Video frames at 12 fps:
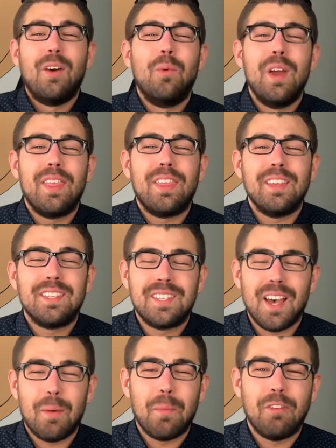with
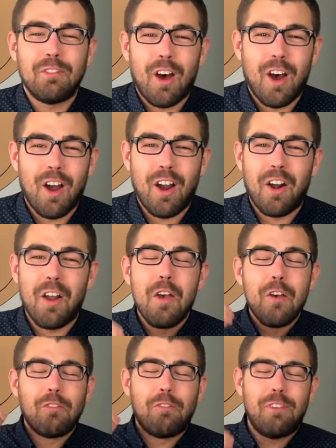some of our
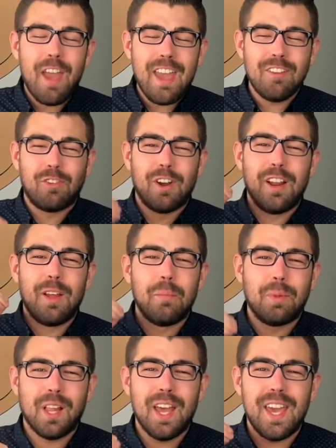favorite
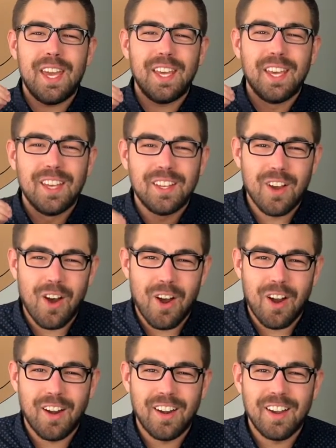playing
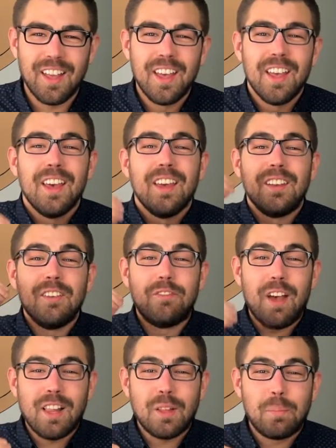card
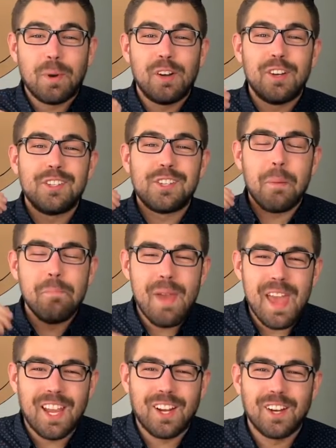developers,
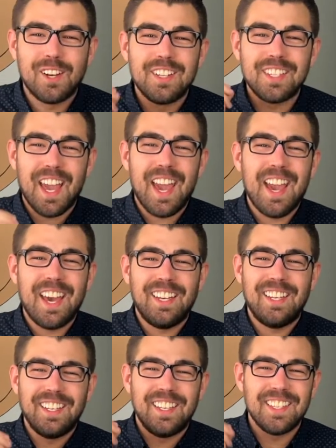makers,
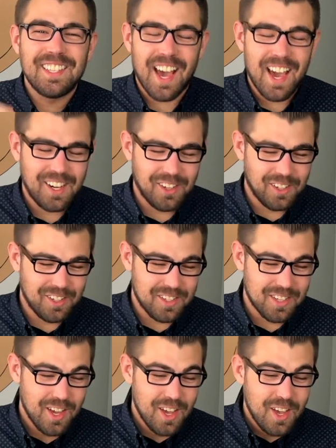and designers.
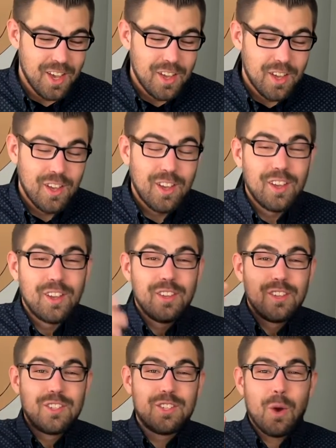
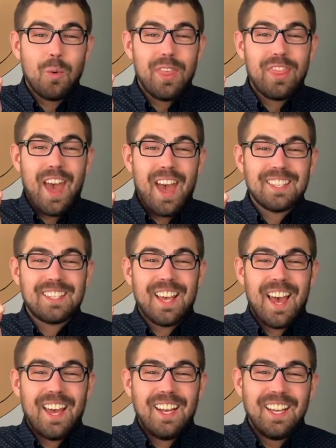So with that
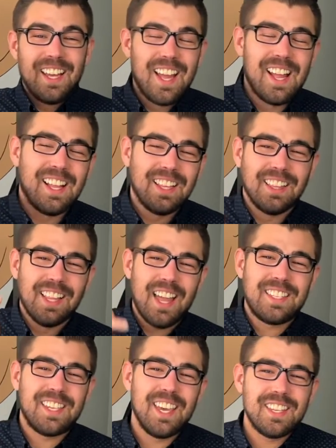said,
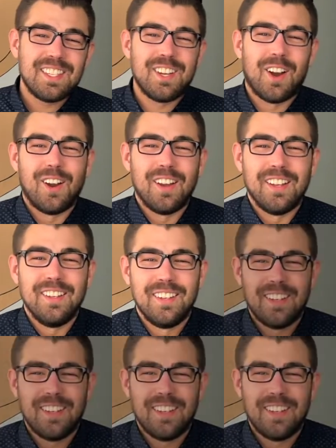let's get started.